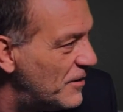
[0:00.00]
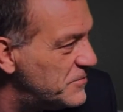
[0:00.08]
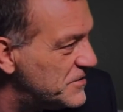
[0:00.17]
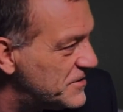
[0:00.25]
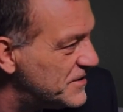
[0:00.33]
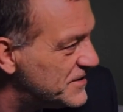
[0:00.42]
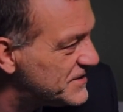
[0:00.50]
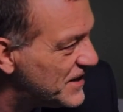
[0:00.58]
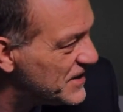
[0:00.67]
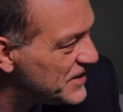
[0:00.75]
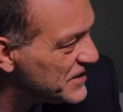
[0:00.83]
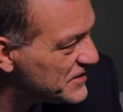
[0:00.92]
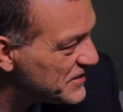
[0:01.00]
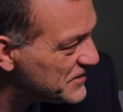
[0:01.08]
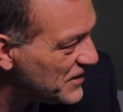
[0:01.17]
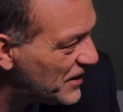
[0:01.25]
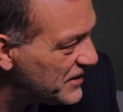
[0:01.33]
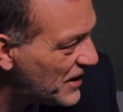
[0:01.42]
I'm just going to say that
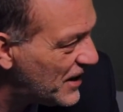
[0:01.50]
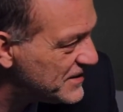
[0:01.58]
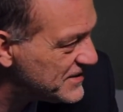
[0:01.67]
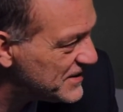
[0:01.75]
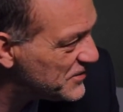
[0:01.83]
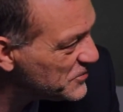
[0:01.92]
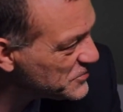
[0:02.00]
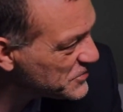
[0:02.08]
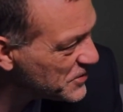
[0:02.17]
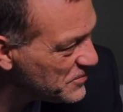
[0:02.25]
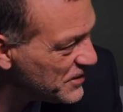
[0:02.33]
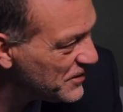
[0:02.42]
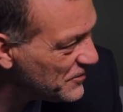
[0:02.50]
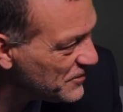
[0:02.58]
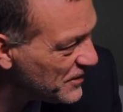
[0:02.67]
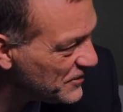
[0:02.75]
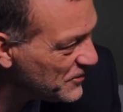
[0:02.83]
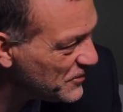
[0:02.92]
it's. I said who's going to be in
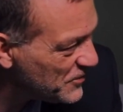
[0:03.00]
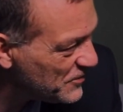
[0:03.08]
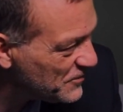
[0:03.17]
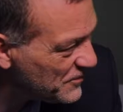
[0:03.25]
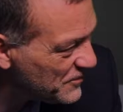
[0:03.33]
the